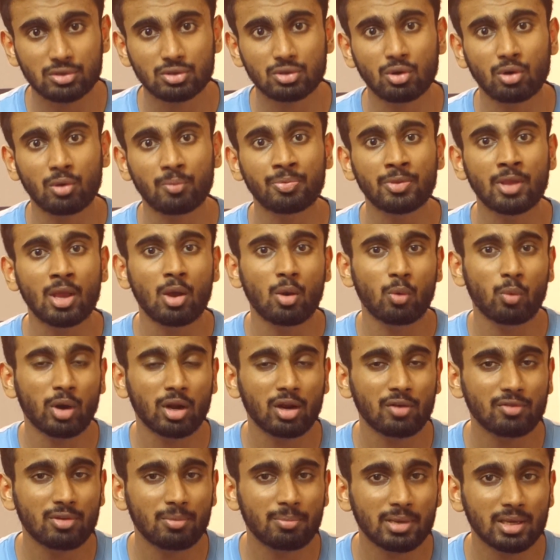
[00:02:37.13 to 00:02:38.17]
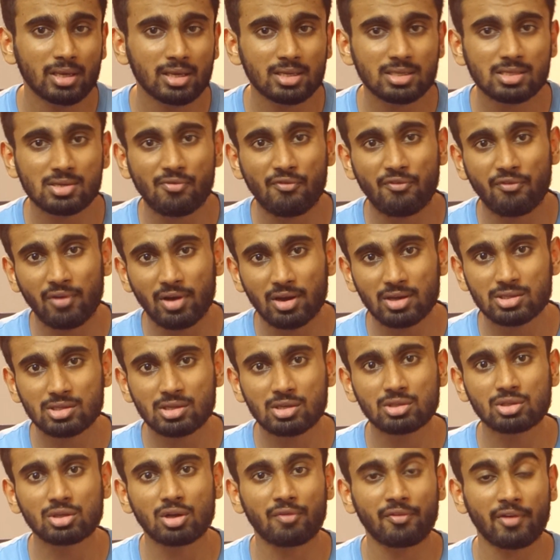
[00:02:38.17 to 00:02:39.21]
So one of the biggest
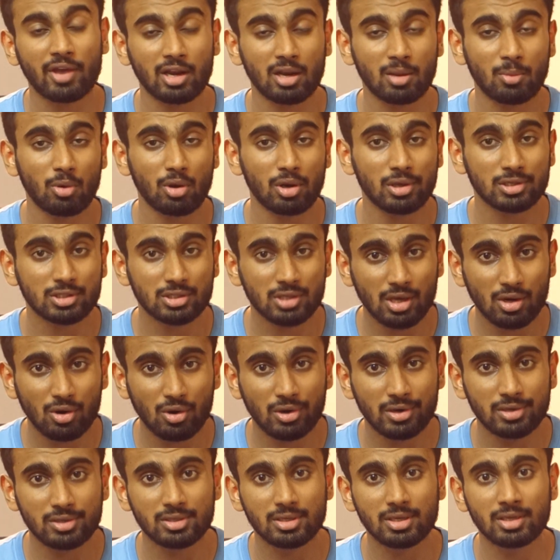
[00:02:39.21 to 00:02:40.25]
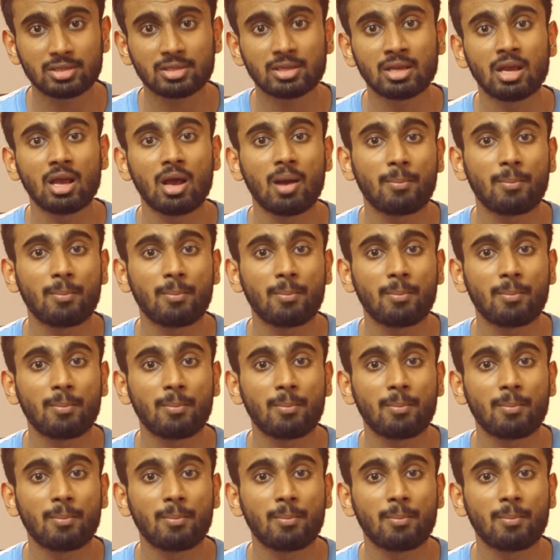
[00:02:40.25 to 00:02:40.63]
functions of anabolic steroids is